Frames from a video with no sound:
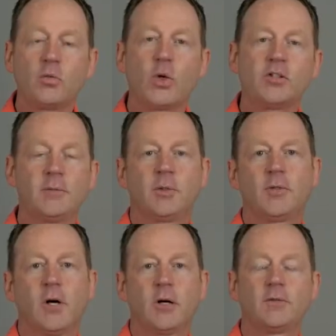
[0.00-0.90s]
of what type of
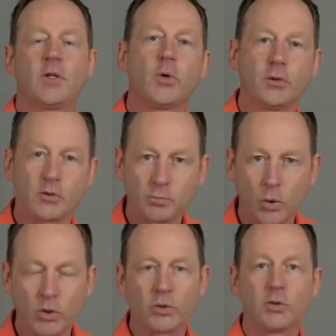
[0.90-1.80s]
photography, whether it's
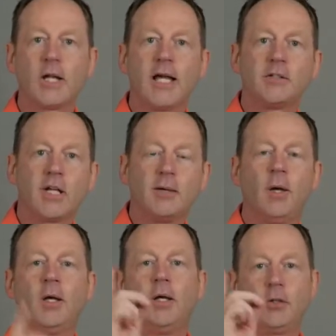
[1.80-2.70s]
portrait or
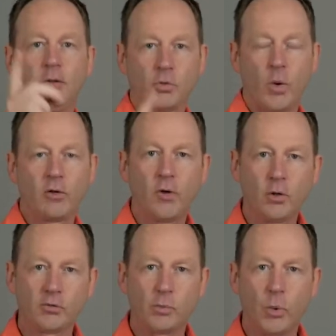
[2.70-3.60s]
landscape, use one
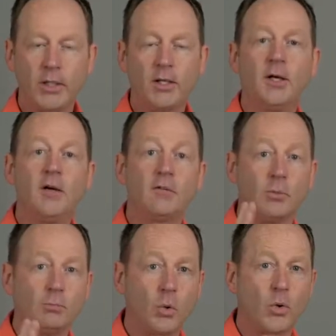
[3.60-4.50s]
focus point
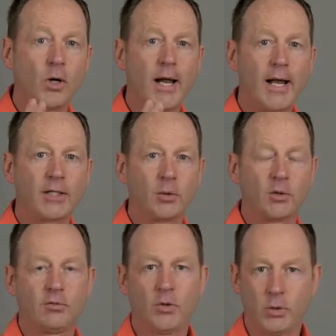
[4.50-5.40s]
for more
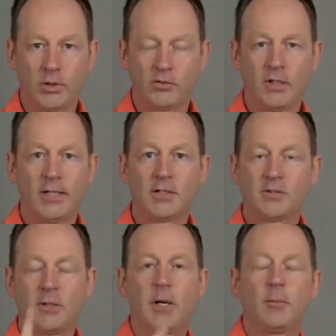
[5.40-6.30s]
accurate focus.
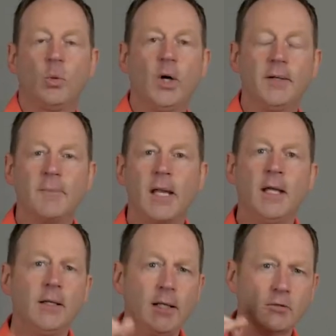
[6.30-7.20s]
That's tip number 1.
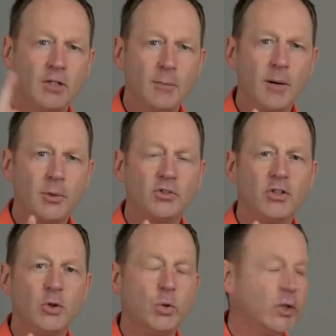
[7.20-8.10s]
Now, tip number
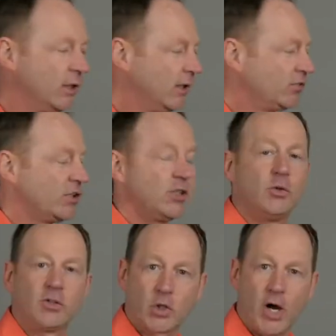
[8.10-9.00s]
2 is to
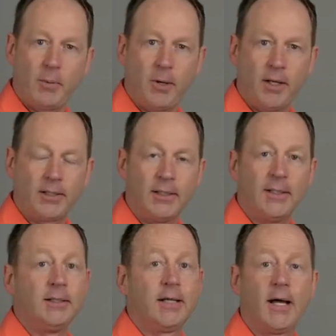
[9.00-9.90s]
use a tripod.
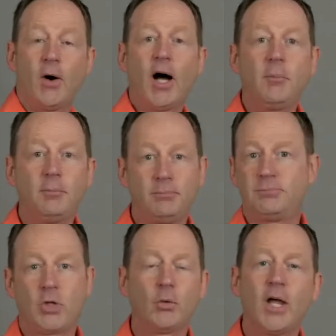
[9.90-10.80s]
Now, I
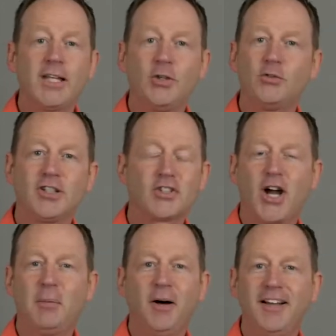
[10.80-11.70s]
don't like using a
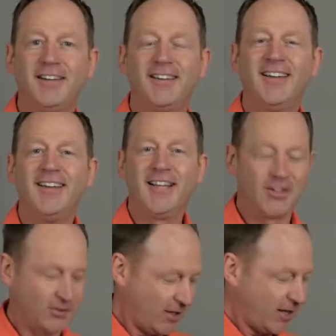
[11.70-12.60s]
tripod.
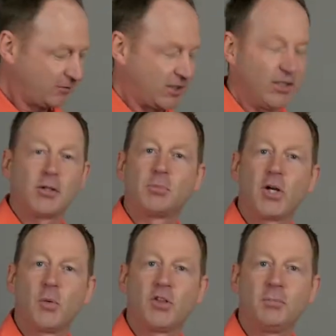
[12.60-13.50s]
It's a lot of gear to
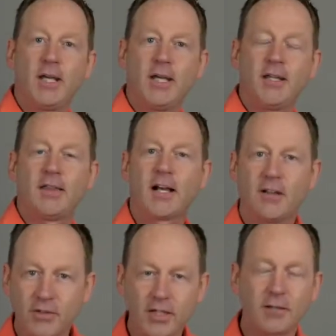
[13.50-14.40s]
bring with me, then
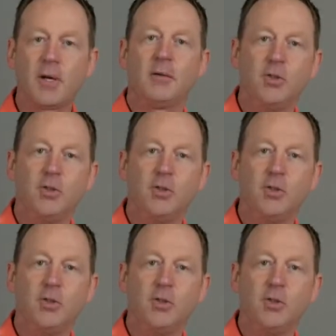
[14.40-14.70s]
I feel like my